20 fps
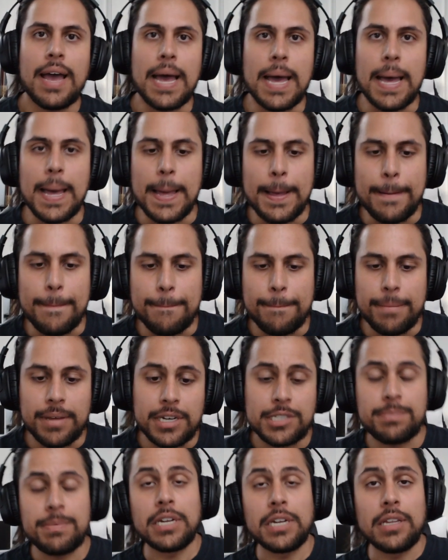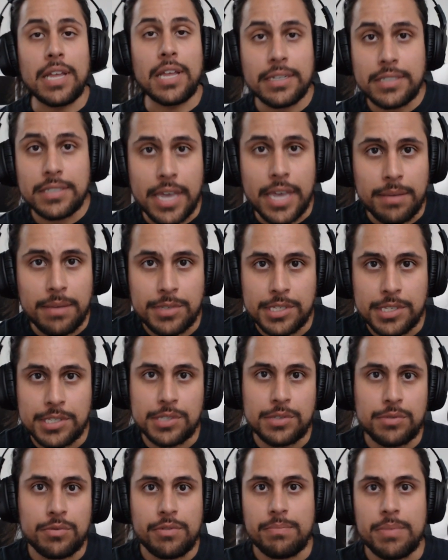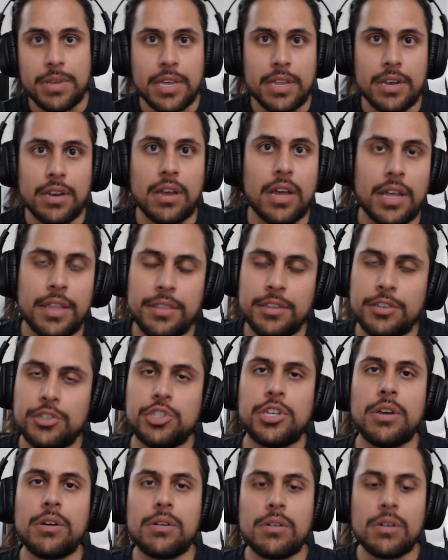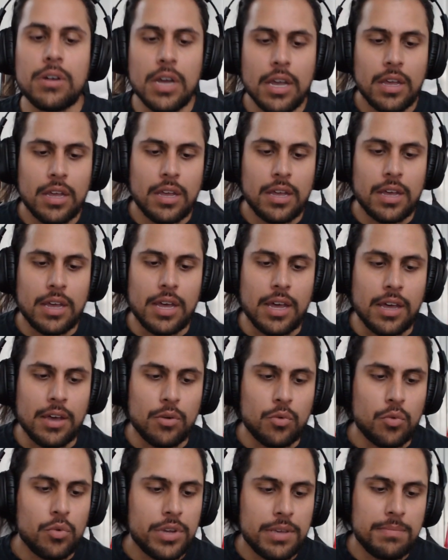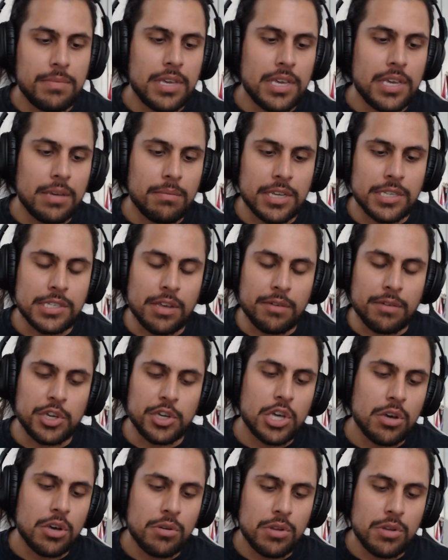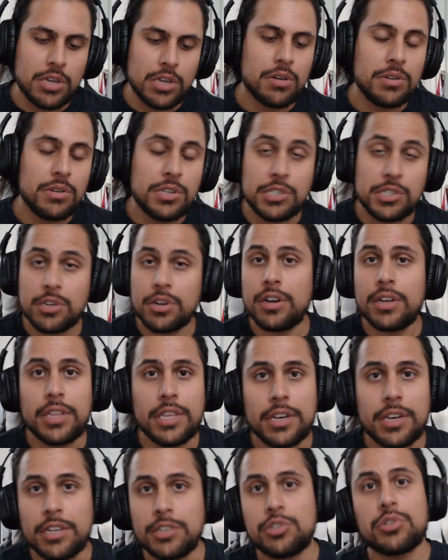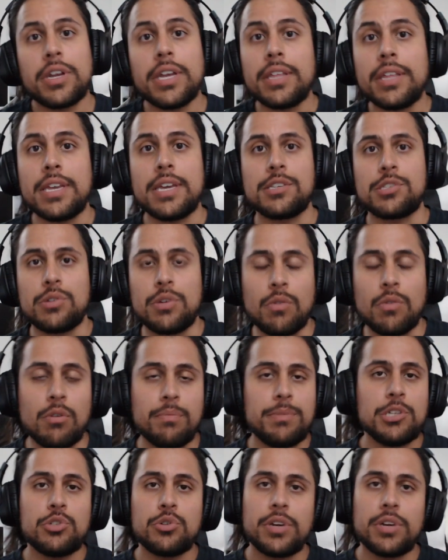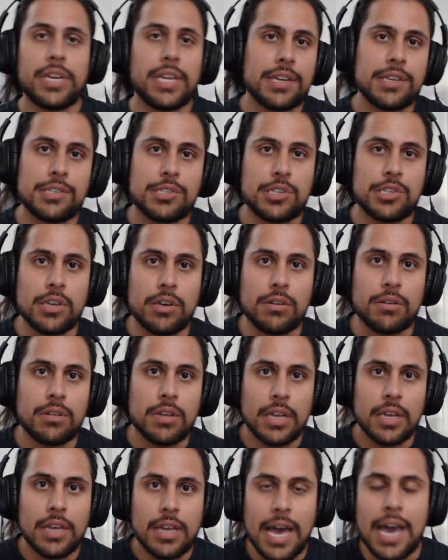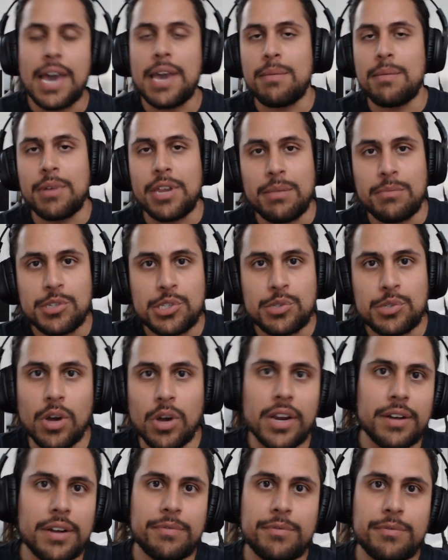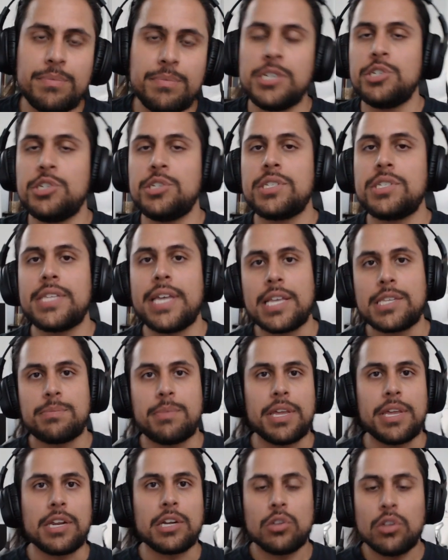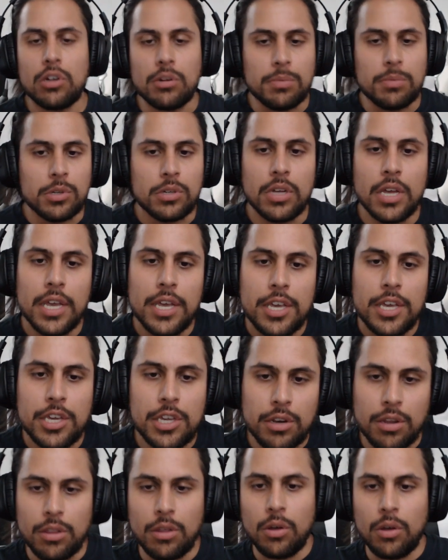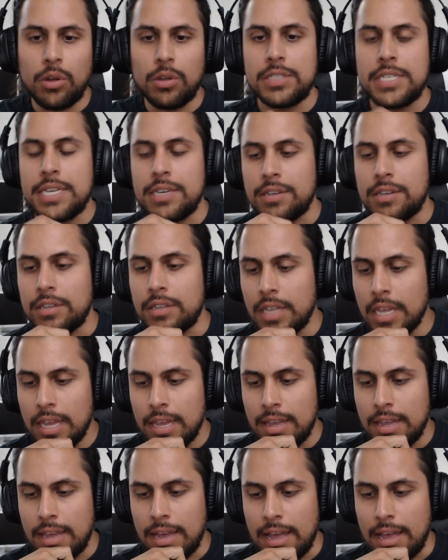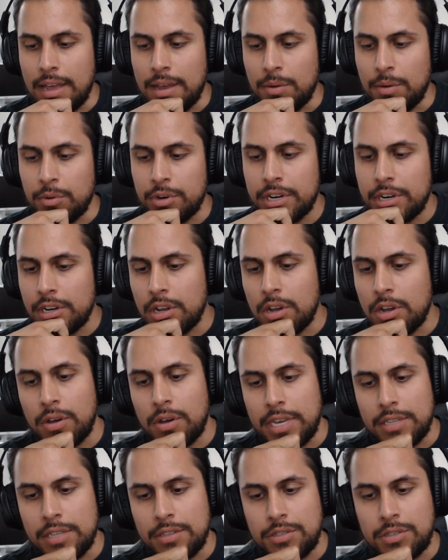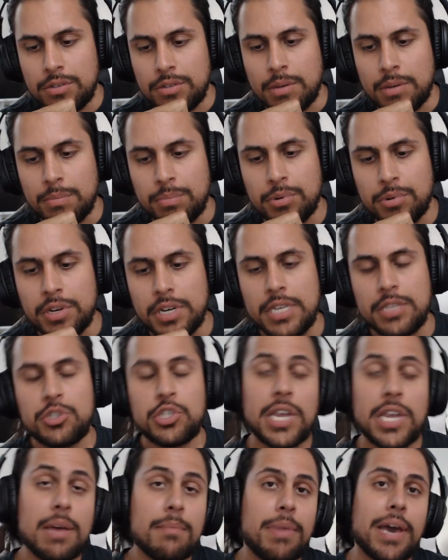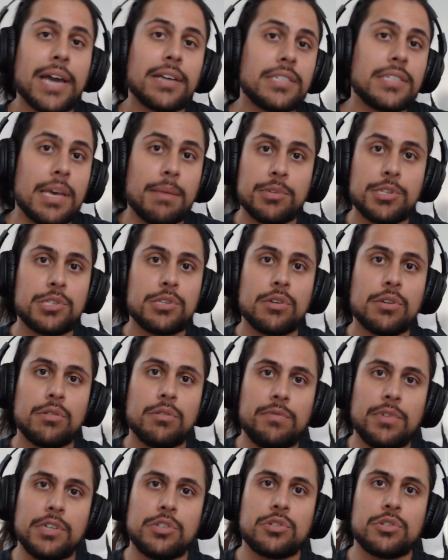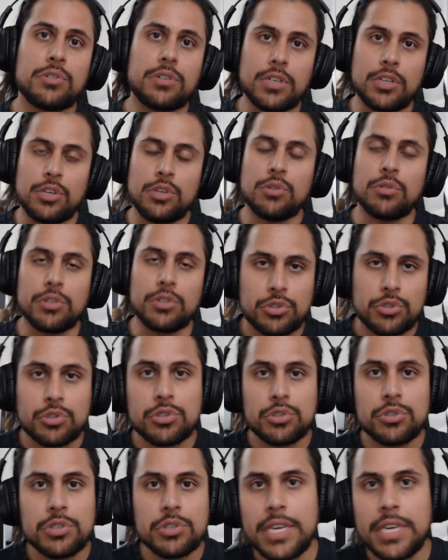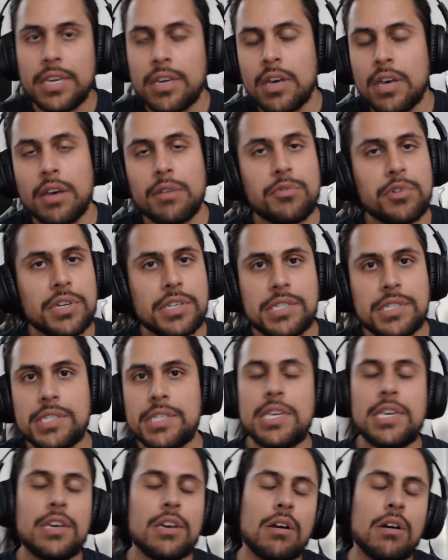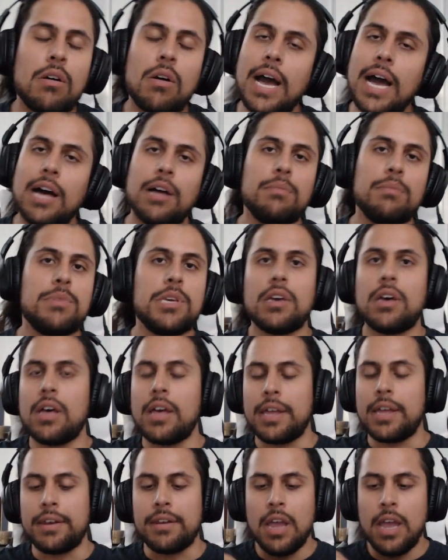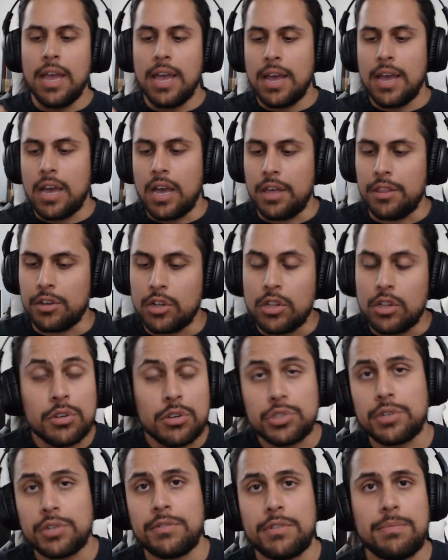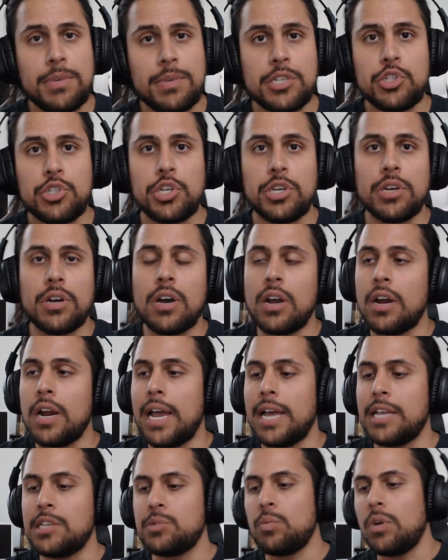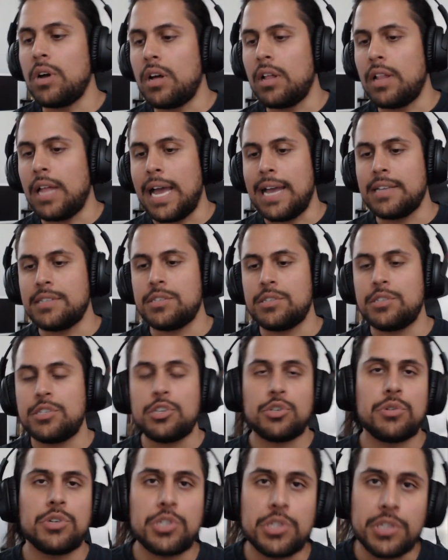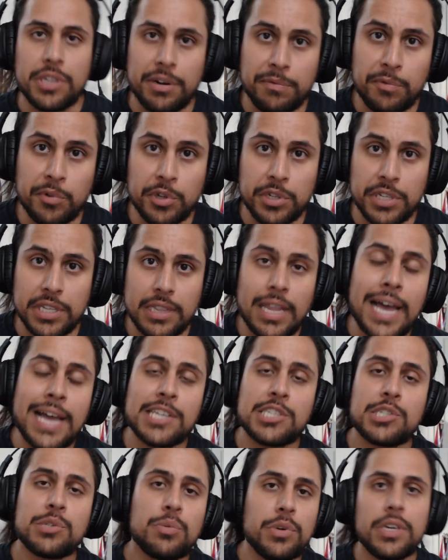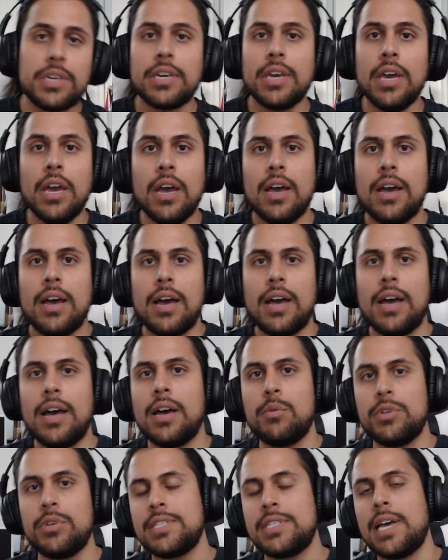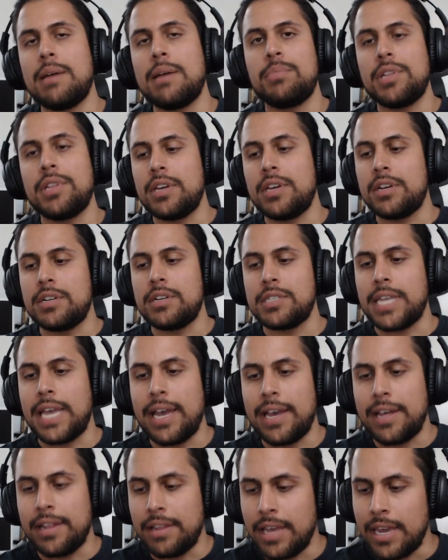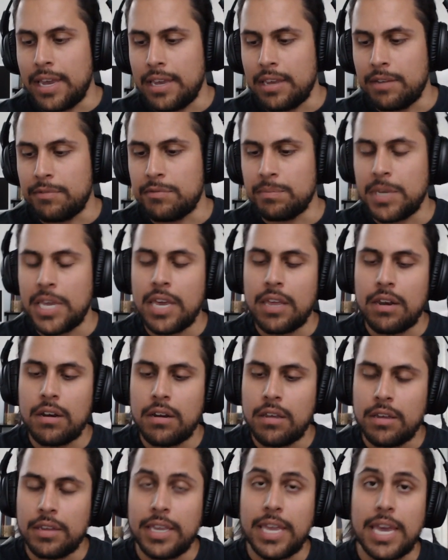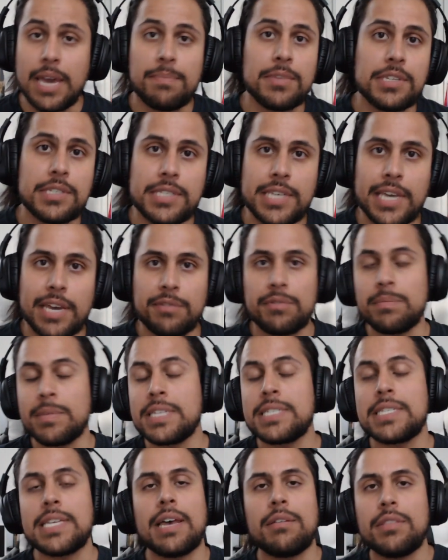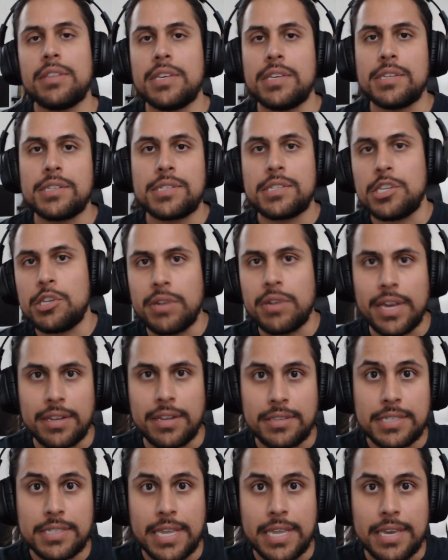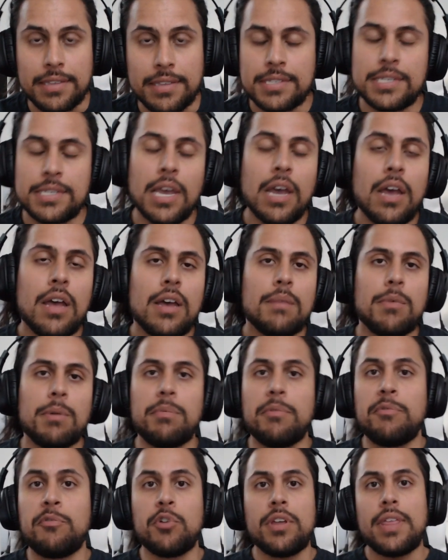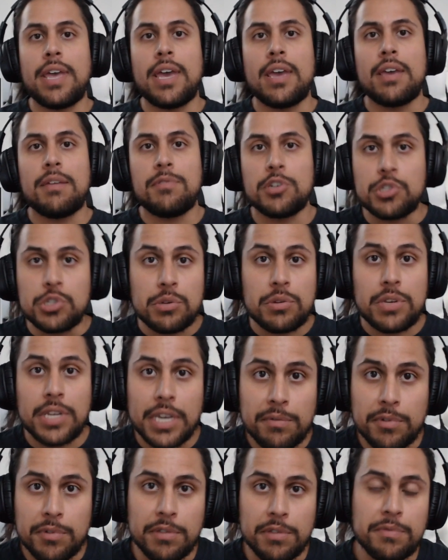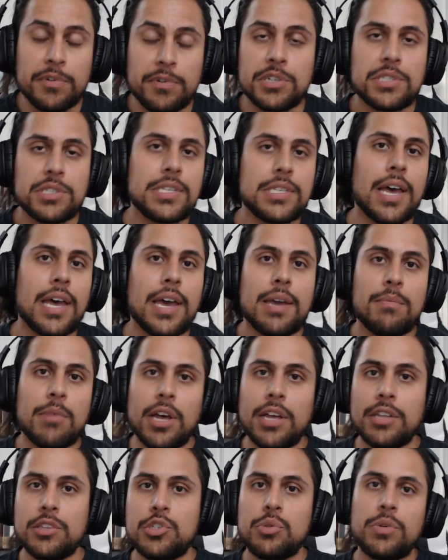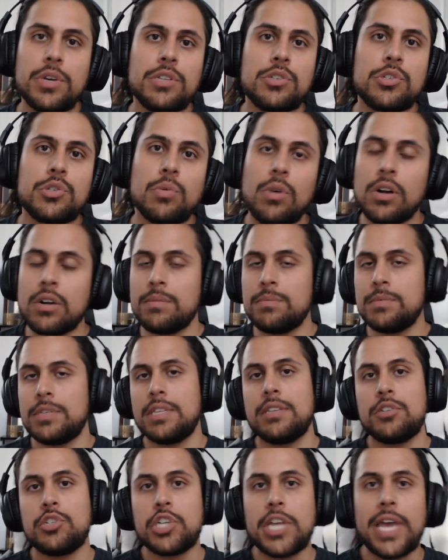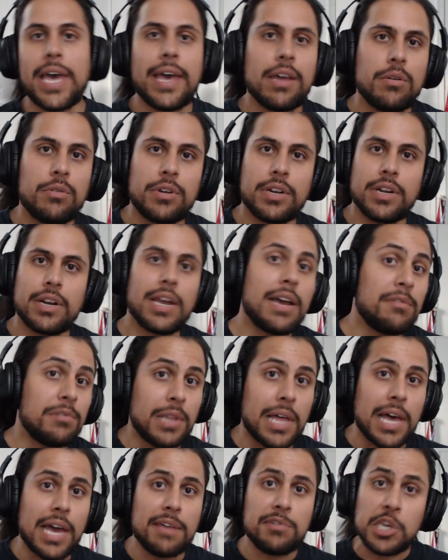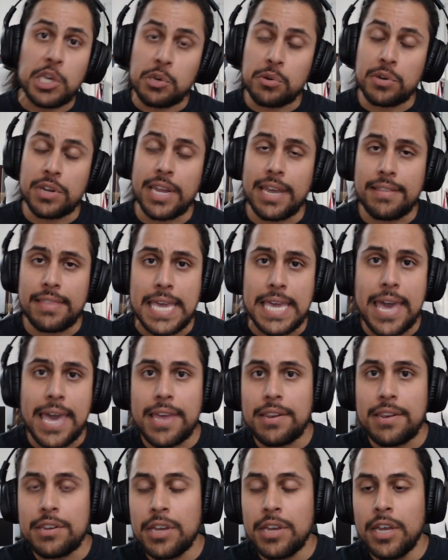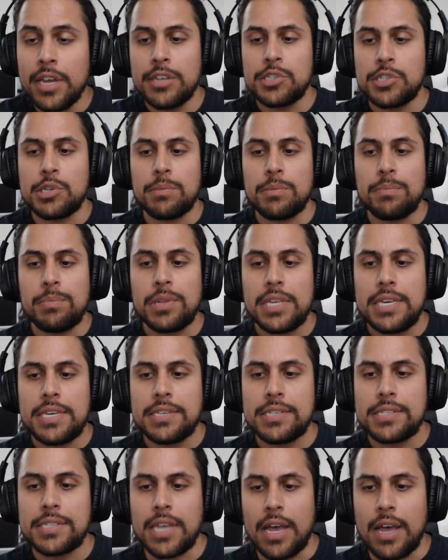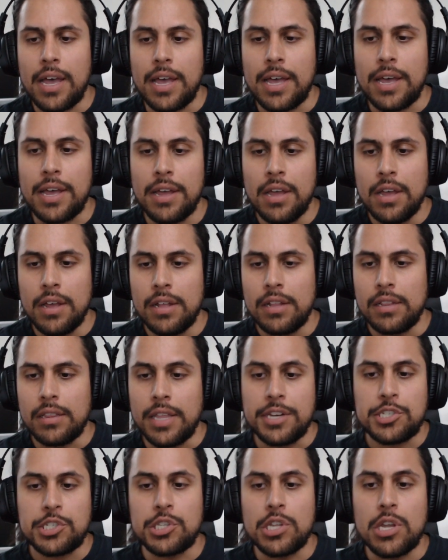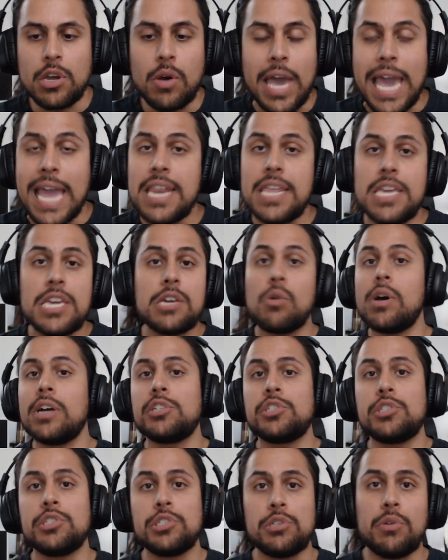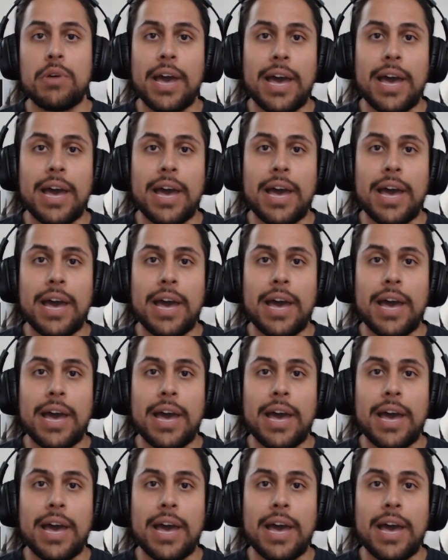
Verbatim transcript: Um, but it's been a long time since we've been on the show. Uh, we being myself and Coney. Coney's currently in Australia, so he won't be joining us. So, hi, my name is Suar. I'm from PG Stats, Panda Global. You know the whole deal. Uh, we're going to go into a pretty jam packed episode featuring yours truly covering CEO Albion, uh, the closure of the PGR, as well as the situation that unfolded last week uh, with top players Ally from Canada and Captain Zack from the Southeast United States. But before that, if you're tuning in for the first time on Twitch, welcome to the chat. We're going to have live Q&A at the end. So please uh, let us know any questions you